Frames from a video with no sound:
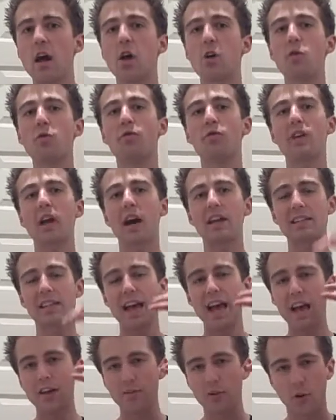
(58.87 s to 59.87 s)
You've got to
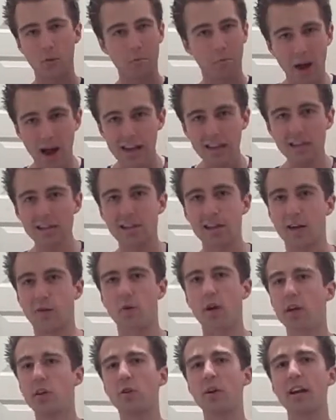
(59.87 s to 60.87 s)
have your mindset
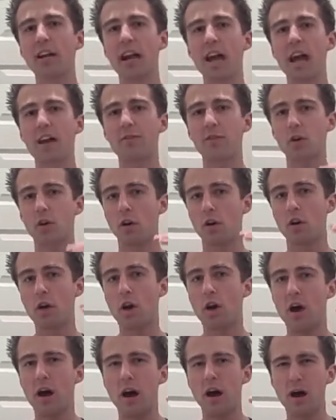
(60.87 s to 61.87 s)
right. You've got to have your,
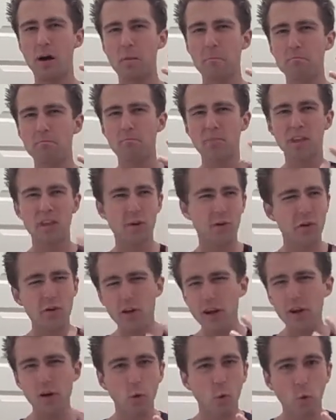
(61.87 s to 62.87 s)
uh, you know, your
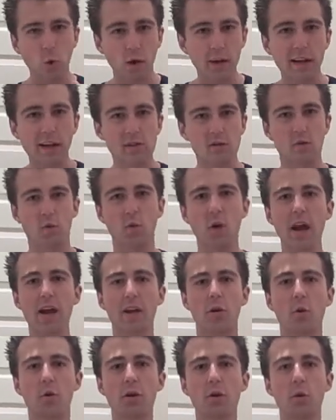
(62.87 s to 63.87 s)
inner workings right
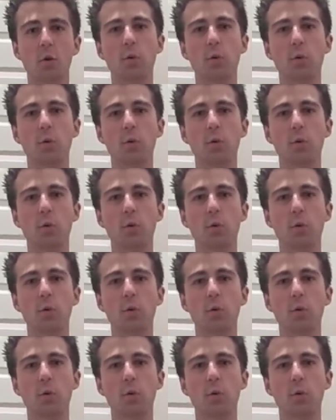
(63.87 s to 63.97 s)
in order to